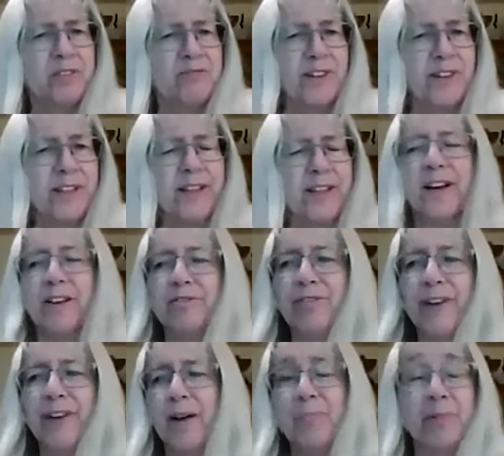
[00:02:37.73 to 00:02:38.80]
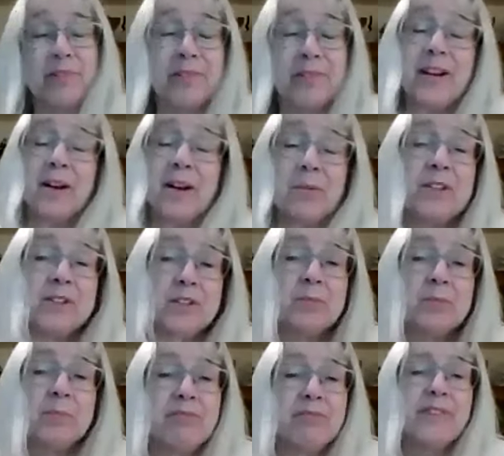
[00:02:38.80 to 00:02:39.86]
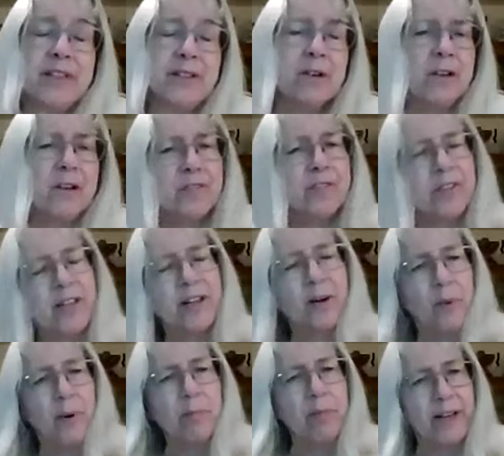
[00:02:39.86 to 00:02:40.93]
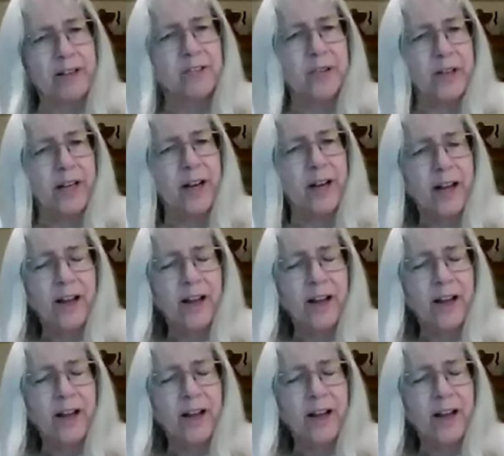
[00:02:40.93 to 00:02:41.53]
finally got fed up and said I really should be a fine artist, and I went back to it.